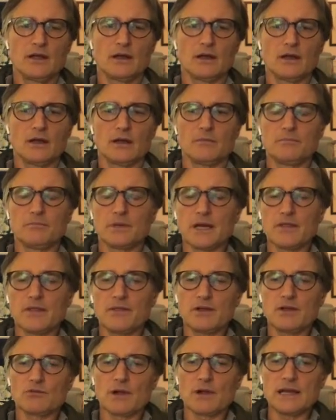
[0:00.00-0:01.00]
Um, but I
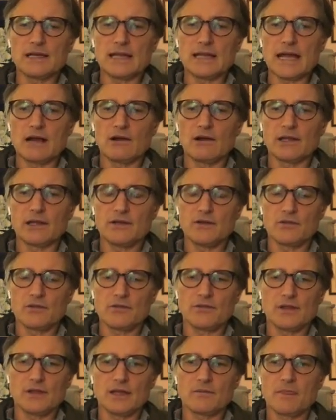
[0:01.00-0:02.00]
think right now, I
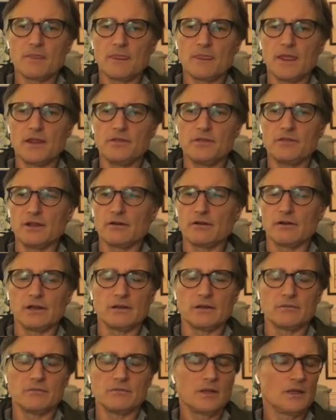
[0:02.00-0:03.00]
don't think
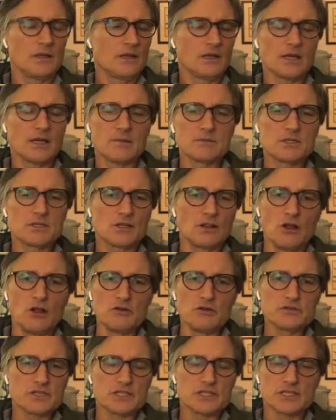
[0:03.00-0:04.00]
Ethereum comes
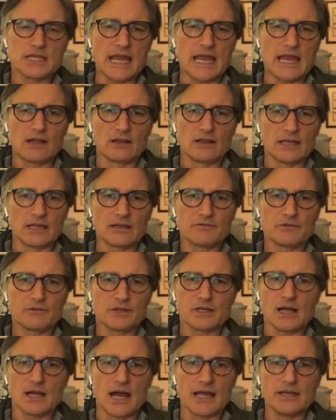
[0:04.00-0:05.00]
close to scaling
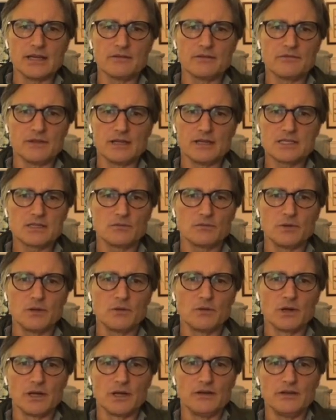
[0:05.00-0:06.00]
for the kind of things that we
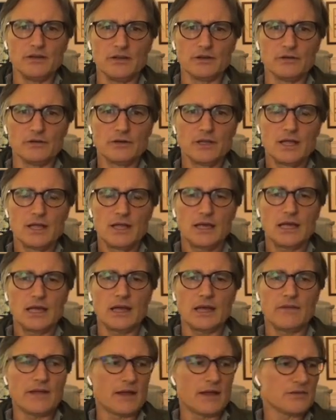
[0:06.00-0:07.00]
want to do,
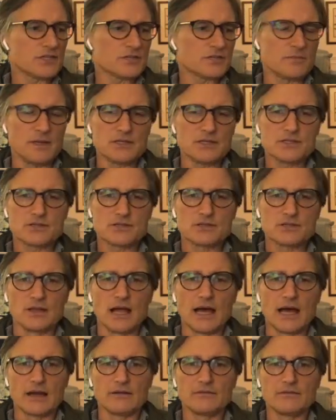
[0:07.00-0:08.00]
and that just means there's a
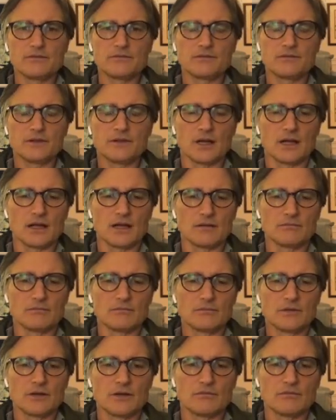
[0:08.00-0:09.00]
lot of uh,
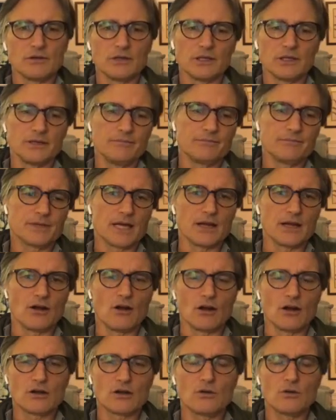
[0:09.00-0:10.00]
a really kind of
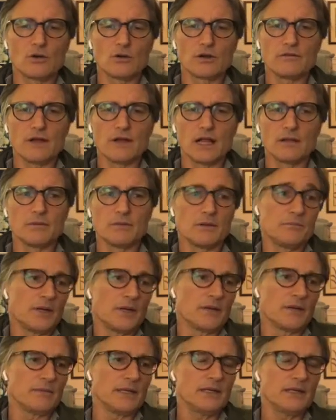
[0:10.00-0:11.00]
hardcore development.
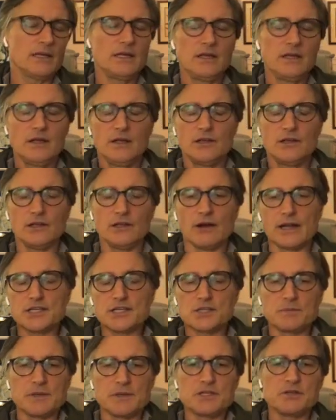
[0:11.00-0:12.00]
But I mean, you know, I
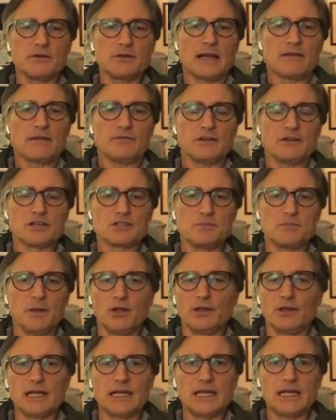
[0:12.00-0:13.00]
just spent two and a half years
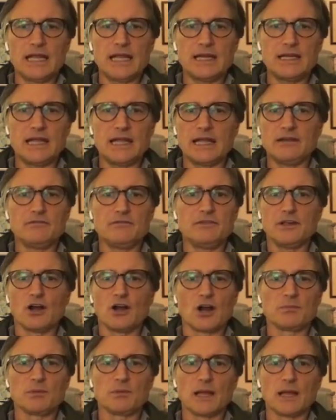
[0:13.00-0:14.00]
building an end-to-end
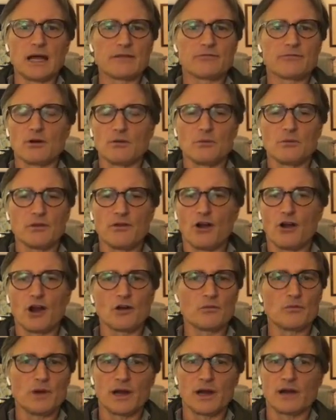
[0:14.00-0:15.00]
VR platform with
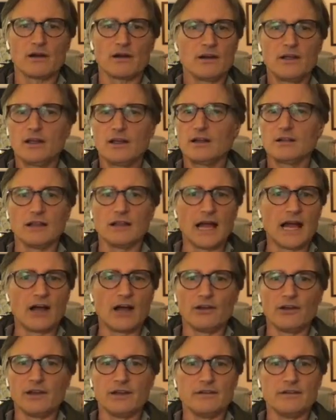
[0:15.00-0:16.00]
hardware,
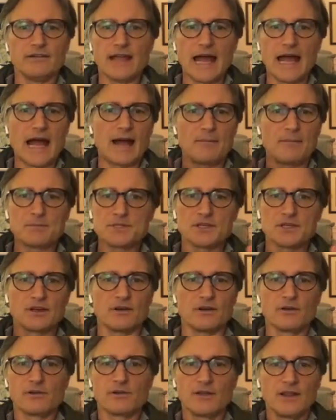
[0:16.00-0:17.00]
cloud, and apps.
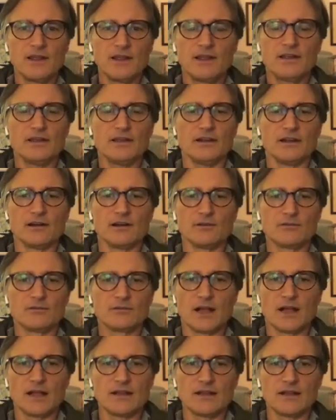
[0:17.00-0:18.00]
So you know,
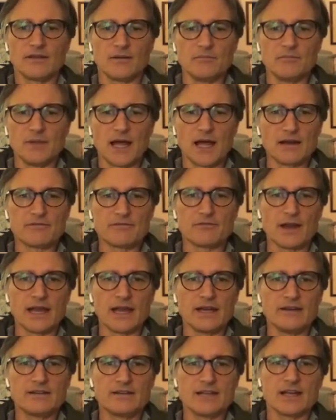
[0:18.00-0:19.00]
I, am not
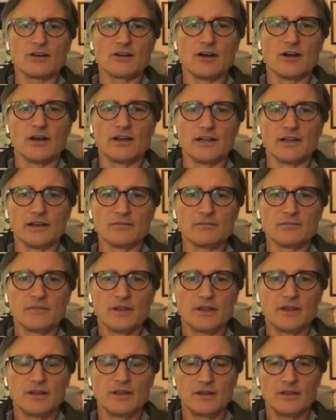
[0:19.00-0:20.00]
afraid to take on, um,
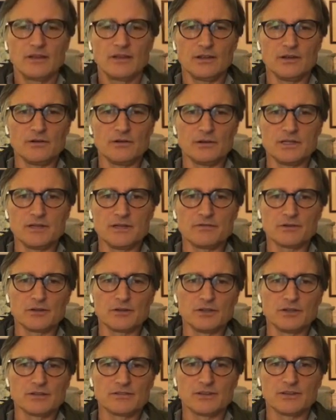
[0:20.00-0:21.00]
you know, a
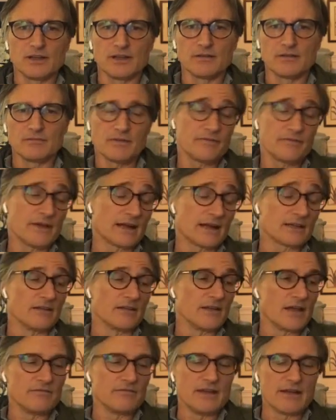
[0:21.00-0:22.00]
difficult. Um, in fact,
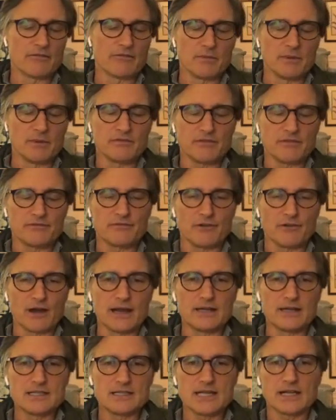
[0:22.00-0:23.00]
I, have never been
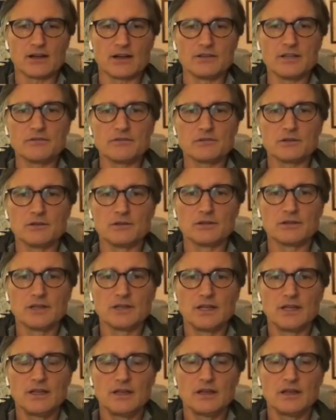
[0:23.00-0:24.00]
afraid to take on difficult
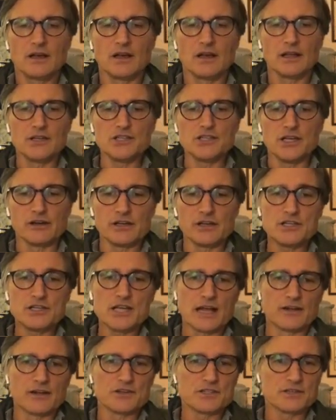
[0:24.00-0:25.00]
uh, engineering
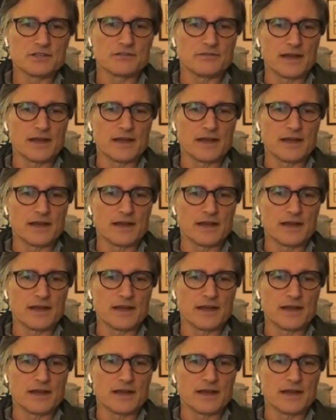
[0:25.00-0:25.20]
challenges.